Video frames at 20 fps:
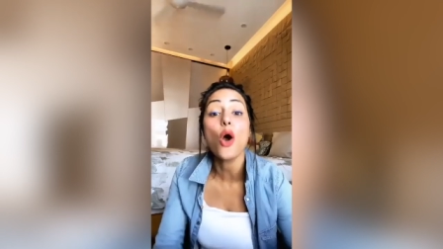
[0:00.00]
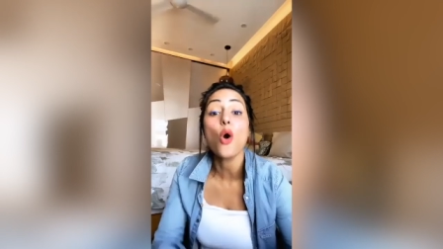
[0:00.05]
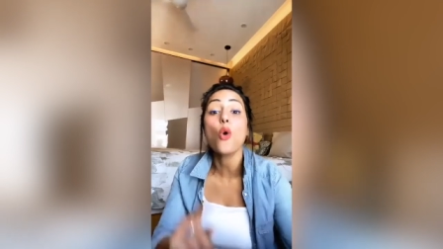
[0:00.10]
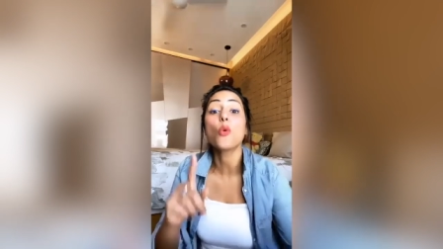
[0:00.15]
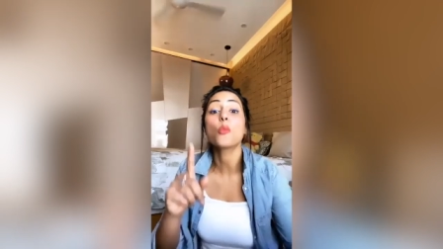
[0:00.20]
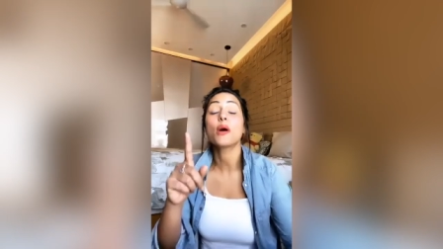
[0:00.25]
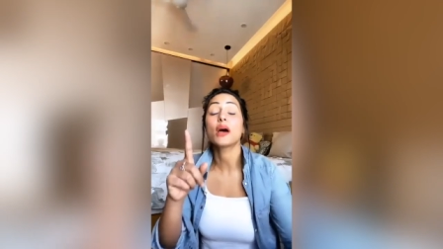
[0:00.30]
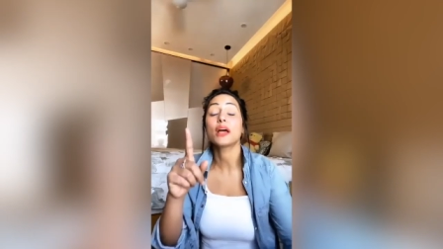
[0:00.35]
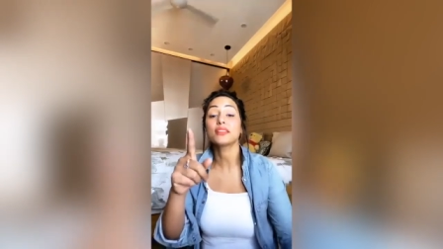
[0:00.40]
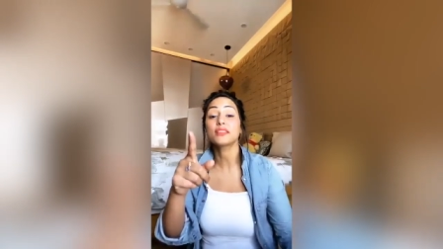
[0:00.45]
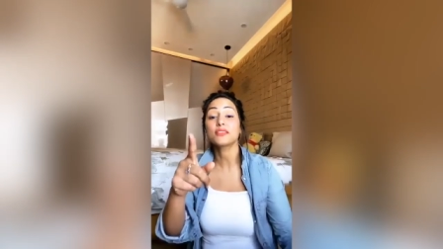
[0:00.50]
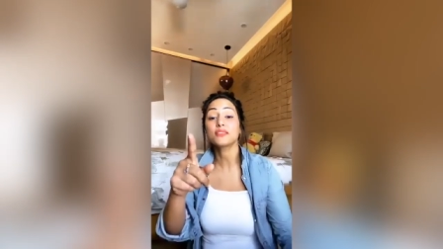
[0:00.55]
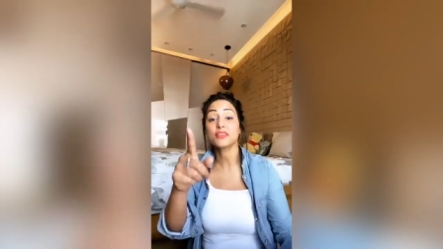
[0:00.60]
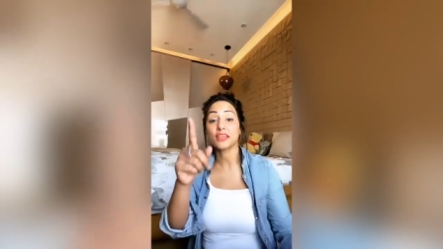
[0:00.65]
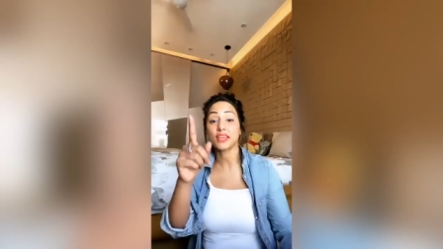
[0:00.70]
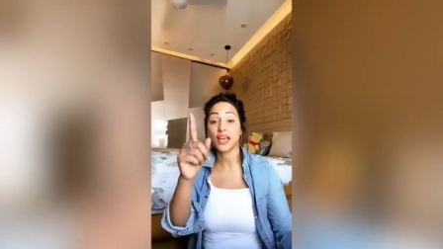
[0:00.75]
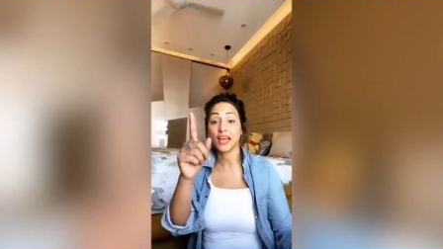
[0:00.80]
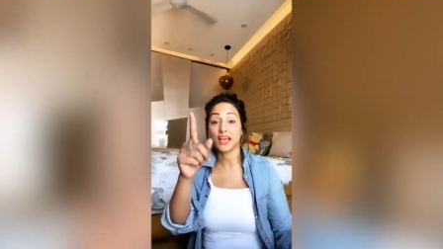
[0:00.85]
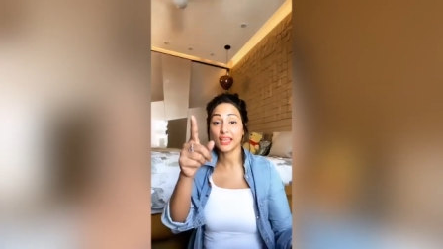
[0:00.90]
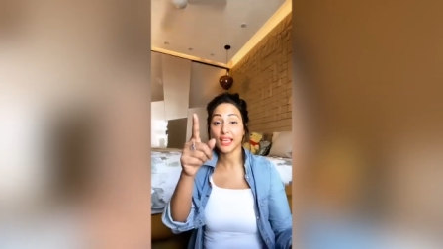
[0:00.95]
Oh, by the
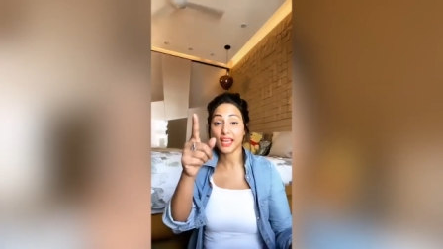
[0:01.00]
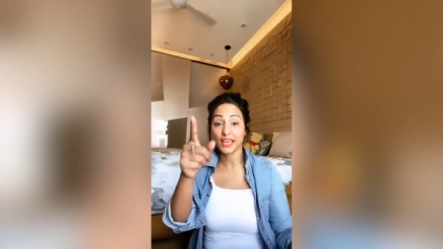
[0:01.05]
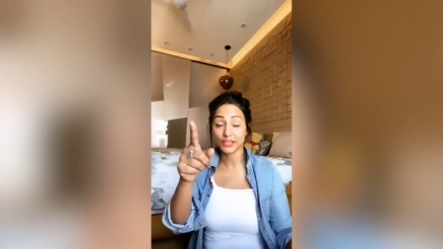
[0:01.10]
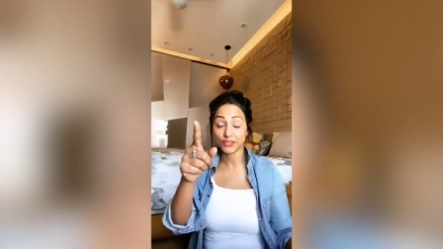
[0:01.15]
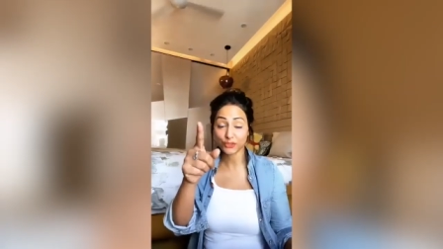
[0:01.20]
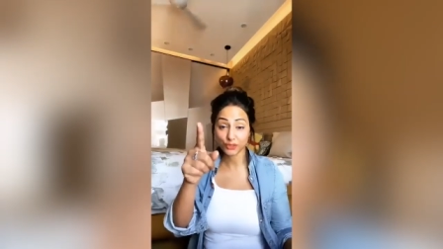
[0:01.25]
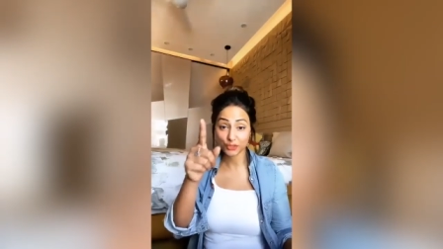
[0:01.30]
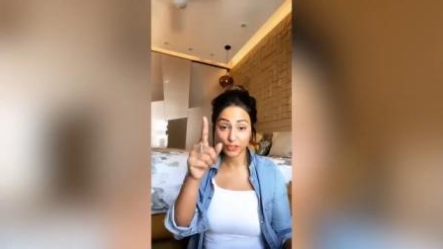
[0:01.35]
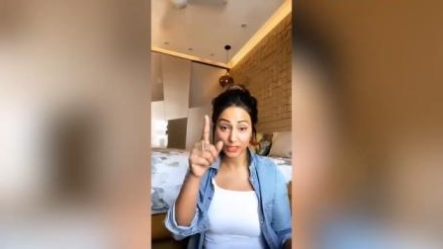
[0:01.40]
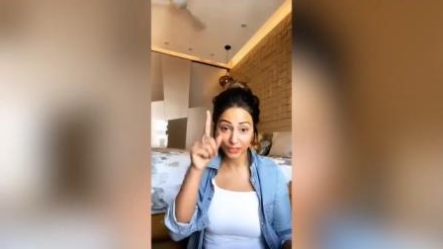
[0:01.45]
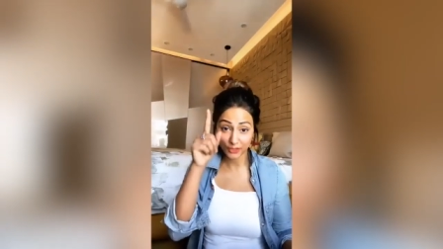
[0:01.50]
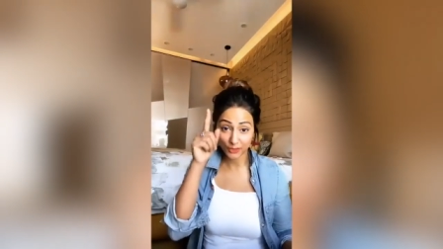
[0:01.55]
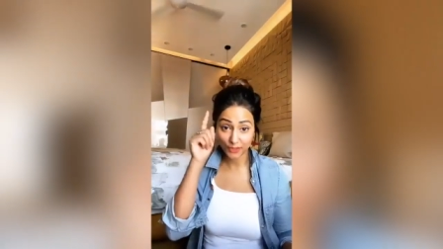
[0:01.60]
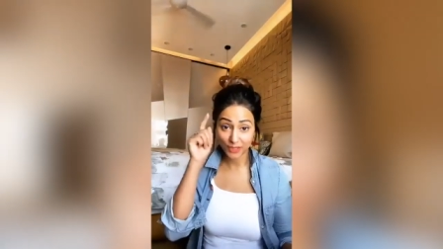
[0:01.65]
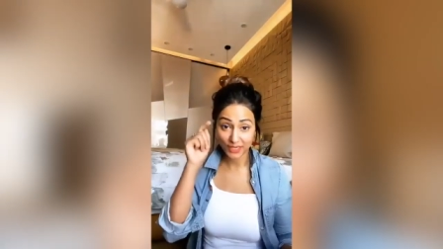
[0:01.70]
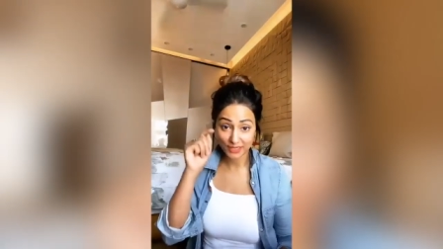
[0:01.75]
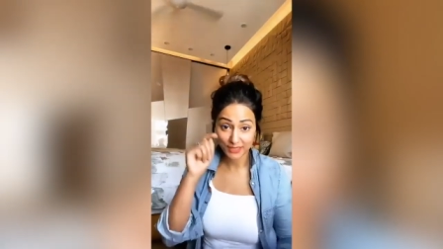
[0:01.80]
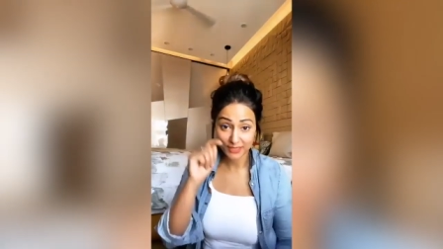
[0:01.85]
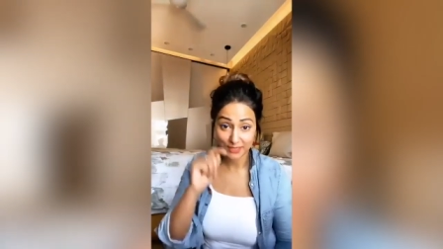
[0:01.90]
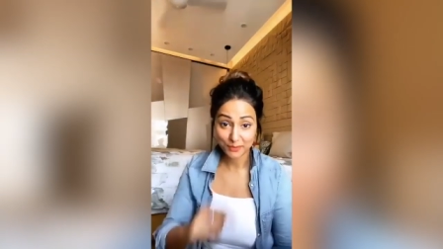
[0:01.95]
way, I had to tell you
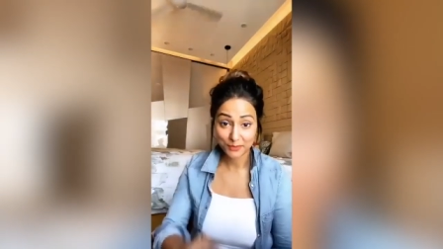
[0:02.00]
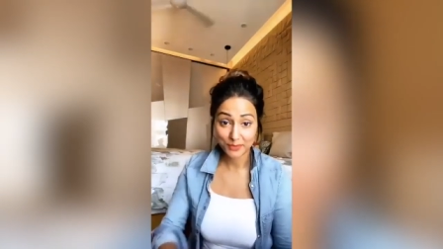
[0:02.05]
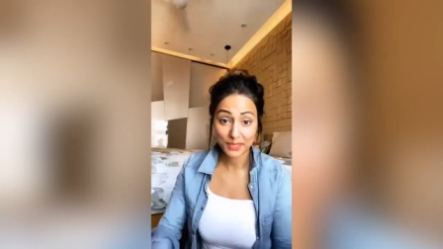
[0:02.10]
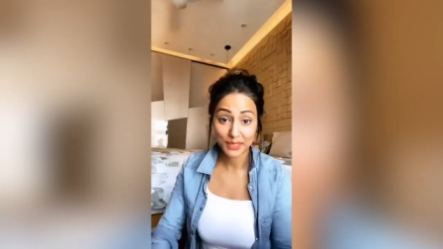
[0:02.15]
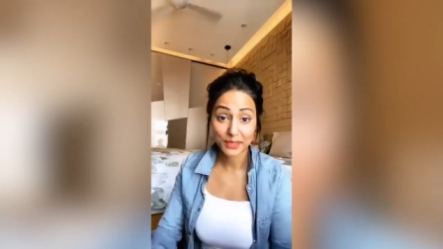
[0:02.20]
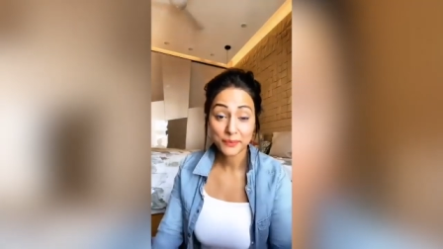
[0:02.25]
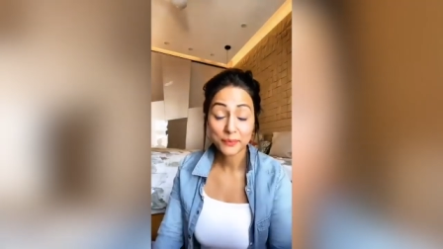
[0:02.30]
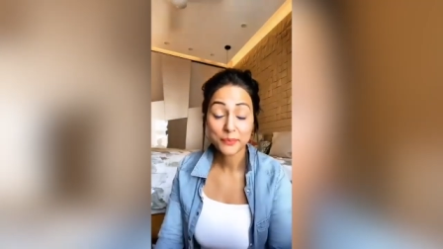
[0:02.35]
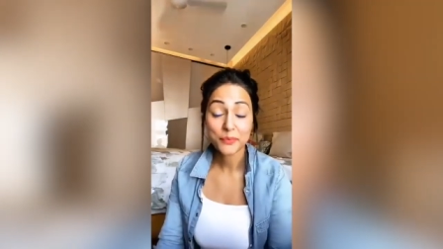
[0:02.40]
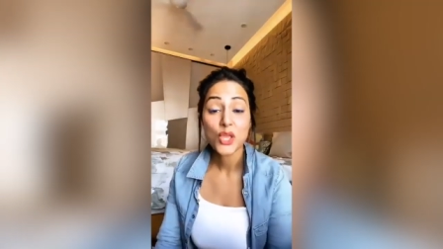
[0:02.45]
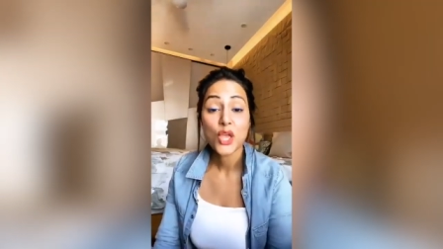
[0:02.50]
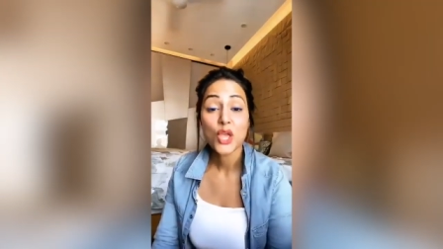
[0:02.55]
guys something.